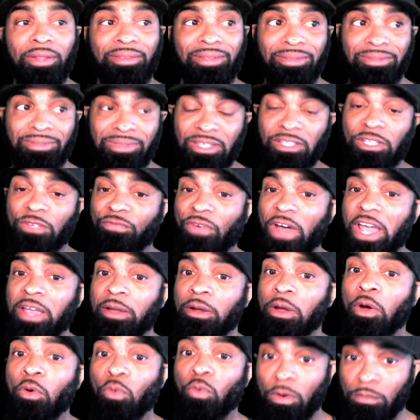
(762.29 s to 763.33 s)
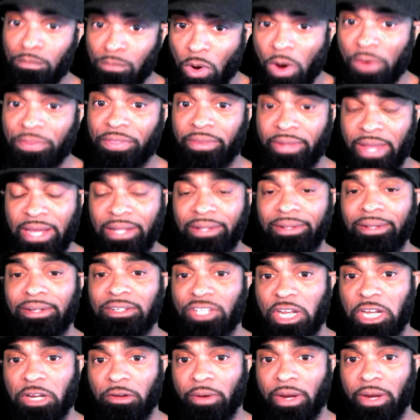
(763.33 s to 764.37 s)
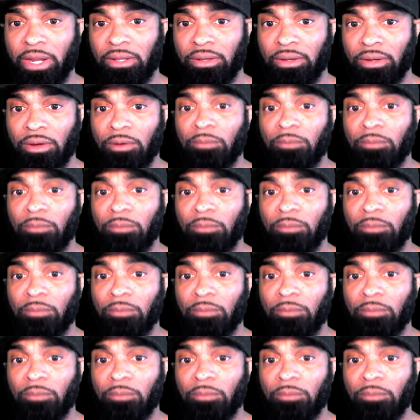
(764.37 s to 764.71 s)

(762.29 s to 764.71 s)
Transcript: that this fight will more than likely generate